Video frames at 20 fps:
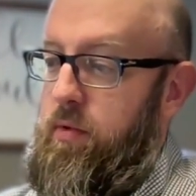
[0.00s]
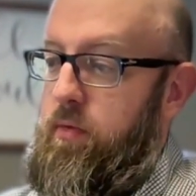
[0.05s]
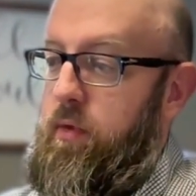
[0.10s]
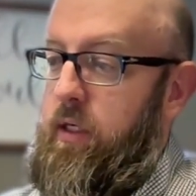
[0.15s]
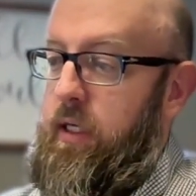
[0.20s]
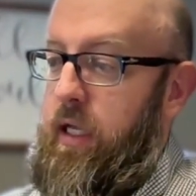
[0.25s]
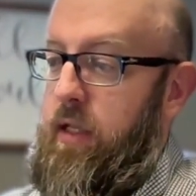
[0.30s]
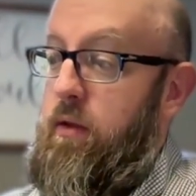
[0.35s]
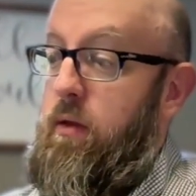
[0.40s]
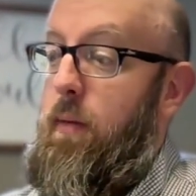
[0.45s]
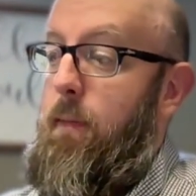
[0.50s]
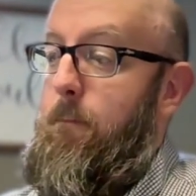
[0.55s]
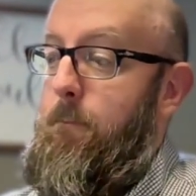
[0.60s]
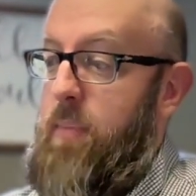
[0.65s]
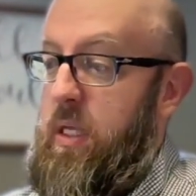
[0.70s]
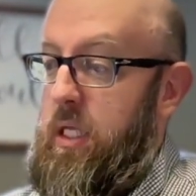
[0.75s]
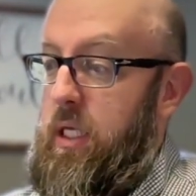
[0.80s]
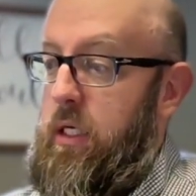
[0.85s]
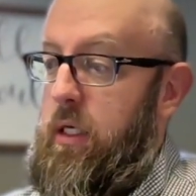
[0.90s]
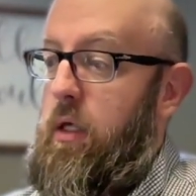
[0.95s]
Again,
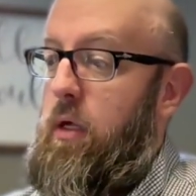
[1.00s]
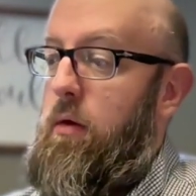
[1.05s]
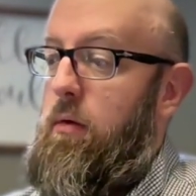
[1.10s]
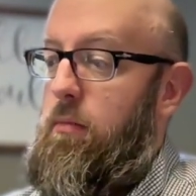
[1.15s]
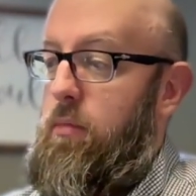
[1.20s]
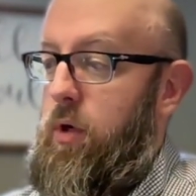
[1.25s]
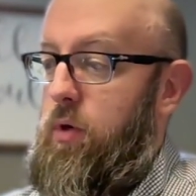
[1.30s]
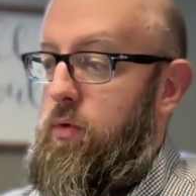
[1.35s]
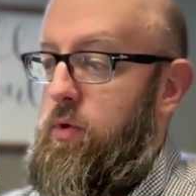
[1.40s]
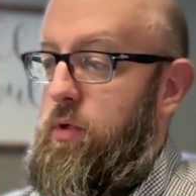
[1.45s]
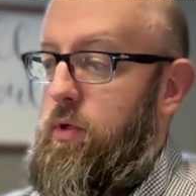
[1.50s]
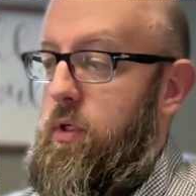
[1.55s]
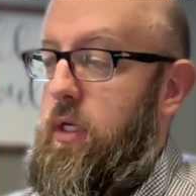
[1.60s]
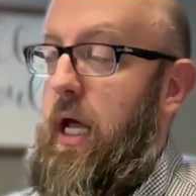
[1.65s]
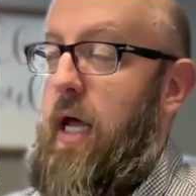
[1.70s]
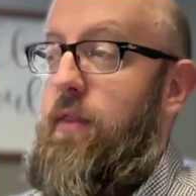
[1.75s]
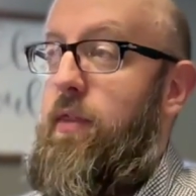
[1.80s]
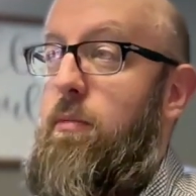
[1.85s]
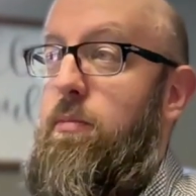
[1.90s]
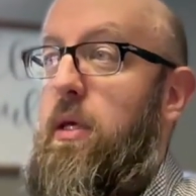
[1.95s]
big
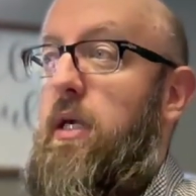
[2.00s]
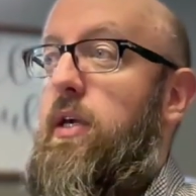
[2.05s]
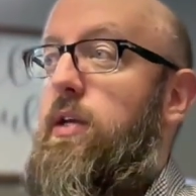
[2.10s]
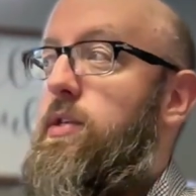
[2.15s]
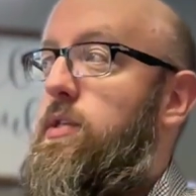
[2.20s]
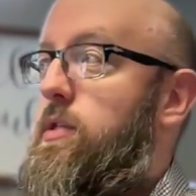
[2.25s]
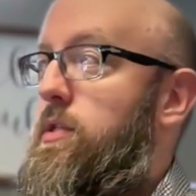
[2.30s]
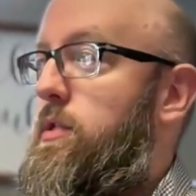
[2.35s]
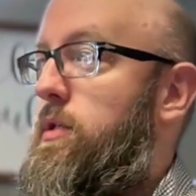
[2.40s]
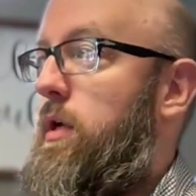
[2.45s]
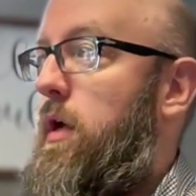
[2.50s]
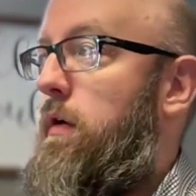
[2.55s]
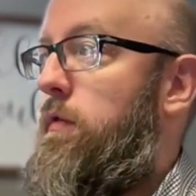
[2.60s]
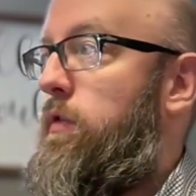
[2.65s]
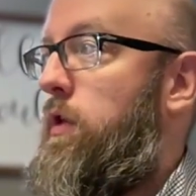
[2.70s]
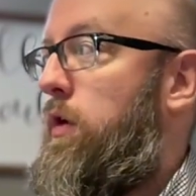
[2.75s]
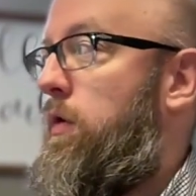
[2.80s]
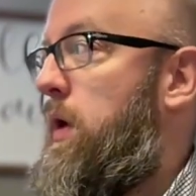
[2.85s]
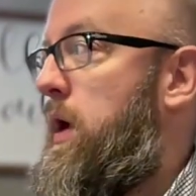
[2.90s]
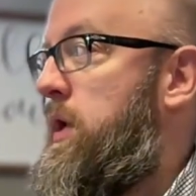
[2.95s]
not the biggest of
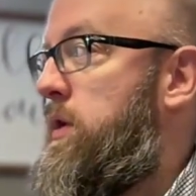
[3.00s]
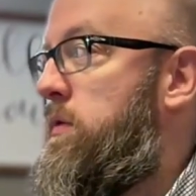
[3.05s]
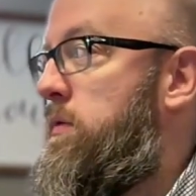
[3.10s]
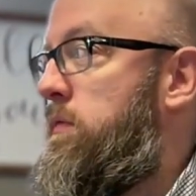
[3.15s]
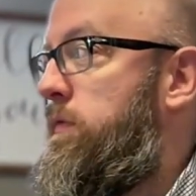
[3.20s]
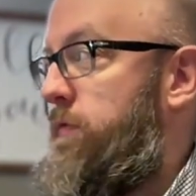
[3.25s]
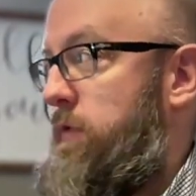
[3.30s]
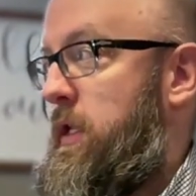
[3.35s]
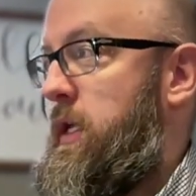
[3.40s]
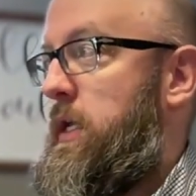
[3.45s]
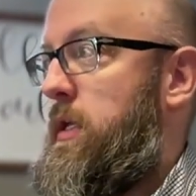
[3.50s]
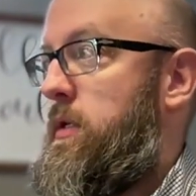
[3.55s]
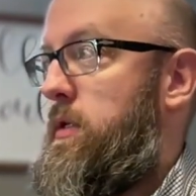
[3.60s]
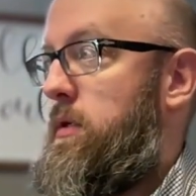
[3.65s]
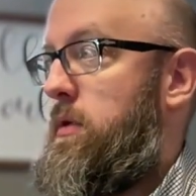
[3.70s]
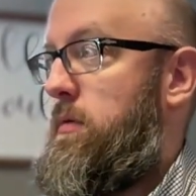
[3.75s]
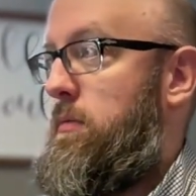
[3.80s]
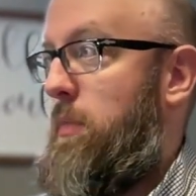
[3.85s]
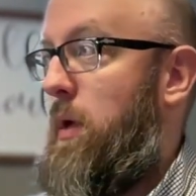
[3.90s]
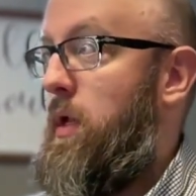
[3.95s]
the grain fleet,
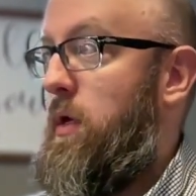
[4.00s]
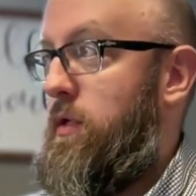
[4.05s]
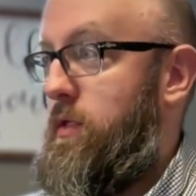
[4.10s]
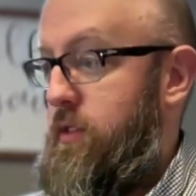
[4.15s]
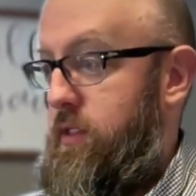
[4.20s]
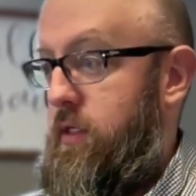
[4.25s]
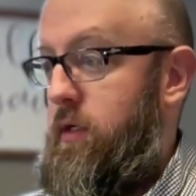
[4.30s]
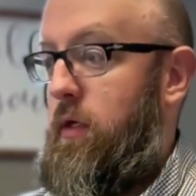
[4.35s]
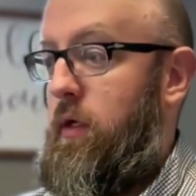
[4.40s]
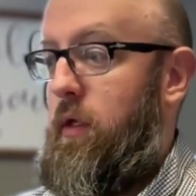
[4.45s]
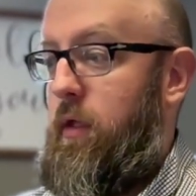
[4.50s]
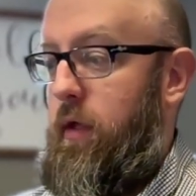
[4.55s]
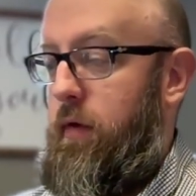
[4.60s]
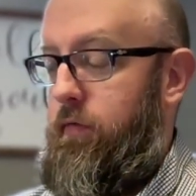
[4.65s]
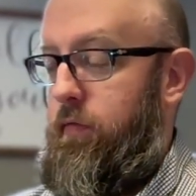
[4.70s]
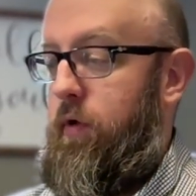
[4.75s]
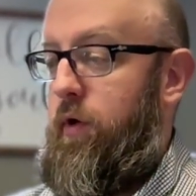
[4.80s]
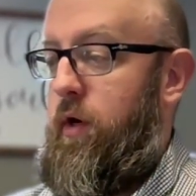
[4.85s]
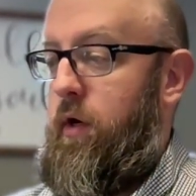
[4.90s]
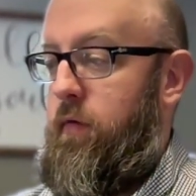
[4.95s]
but still a
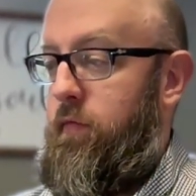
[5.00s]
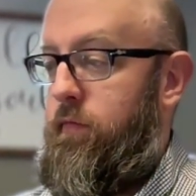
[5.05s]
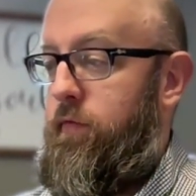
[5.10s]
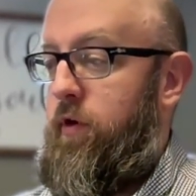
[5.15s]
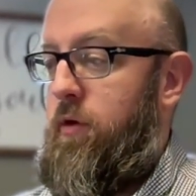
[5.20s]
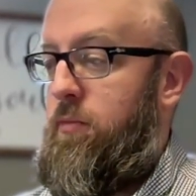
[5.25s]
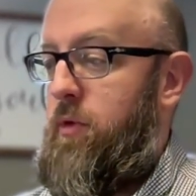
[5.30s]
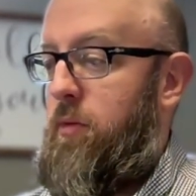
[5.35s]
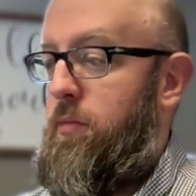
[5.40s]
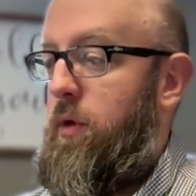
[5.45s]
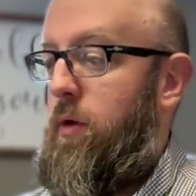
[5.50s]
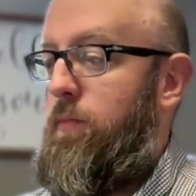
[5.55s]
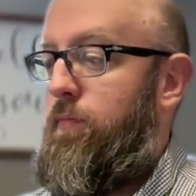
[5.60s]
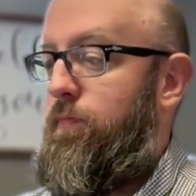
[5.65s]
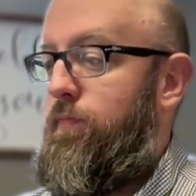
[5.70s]
very, very big boat.